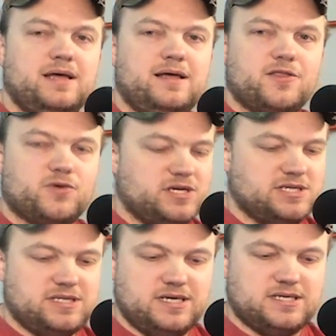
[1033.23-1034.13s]
There
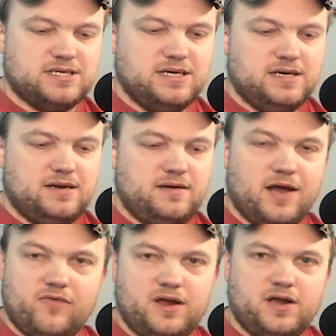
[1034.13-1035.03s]
isn't this
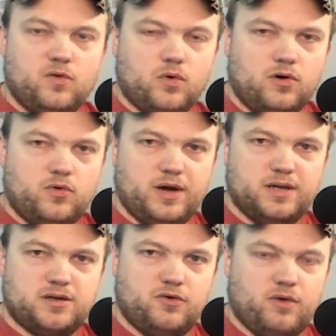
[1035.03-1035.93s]
never-ending world
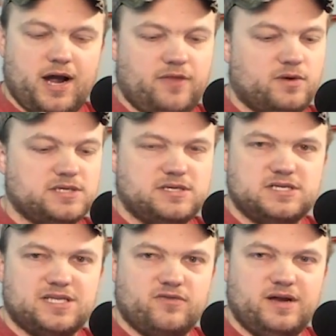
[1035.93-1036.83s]
quest grind. There isn't
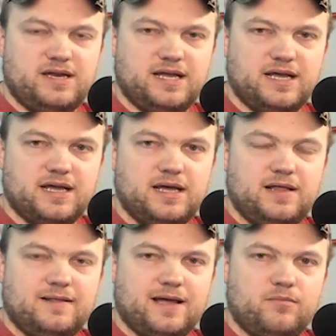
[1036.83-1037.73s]
this never-ending
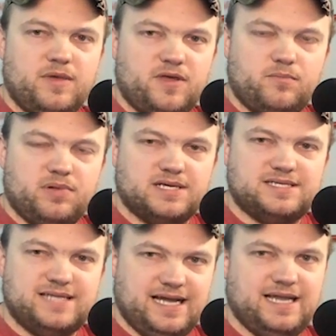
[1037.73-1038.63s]
like mythic plus
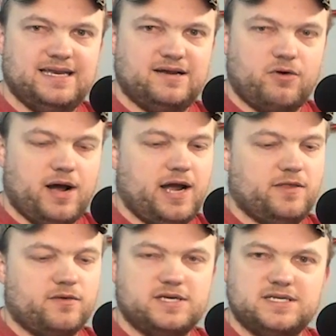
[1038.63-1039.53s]
10 grind.
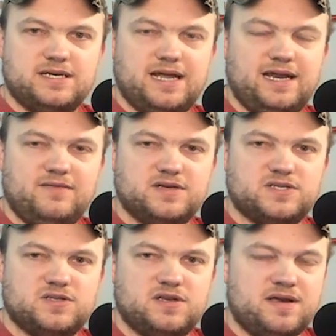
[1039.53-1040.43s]
There isn't any of
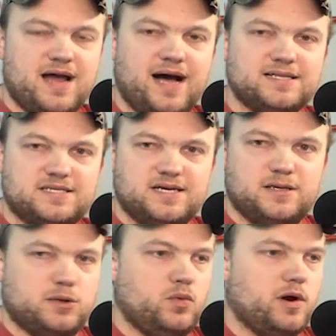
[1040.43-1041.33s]
this
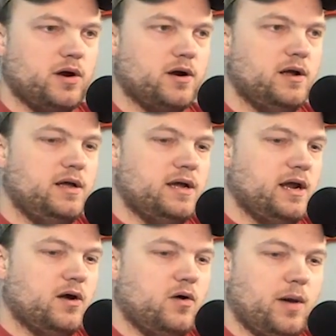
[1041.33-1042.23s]
nonsense where, you
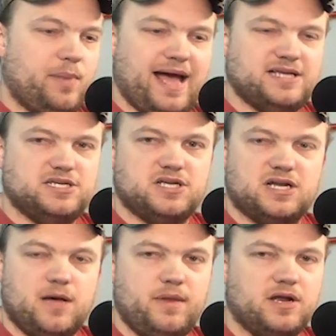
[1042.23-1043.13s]
know, a patch is going to
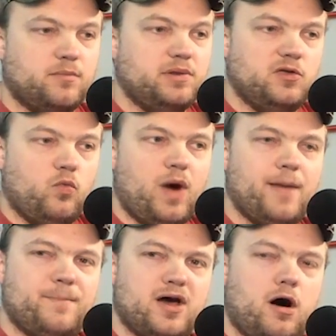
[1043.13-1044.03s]
come in and completely
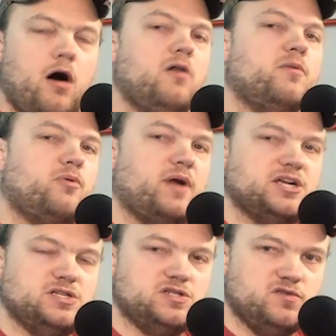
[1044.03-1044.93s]
wipe out all the
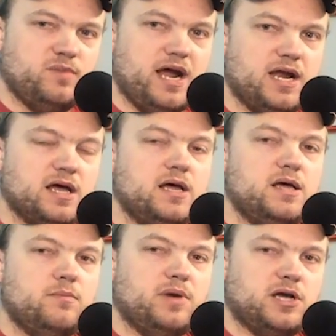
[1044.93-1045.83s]
progression that you've made
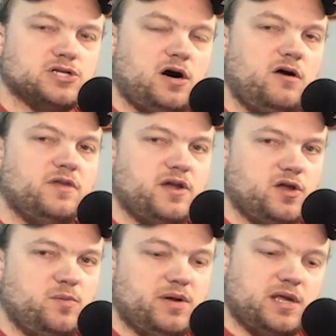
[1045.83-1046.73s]
because all the gear
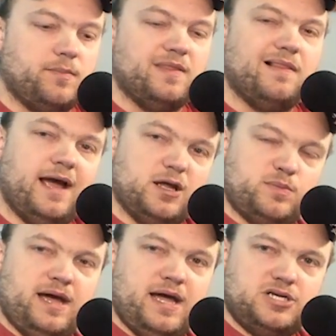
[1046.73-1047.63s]
you picked up in the last
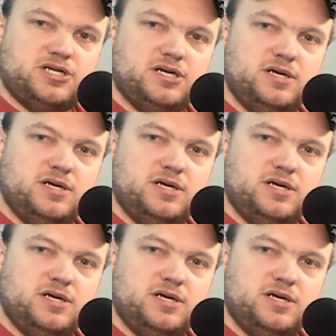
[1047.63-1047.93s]
patch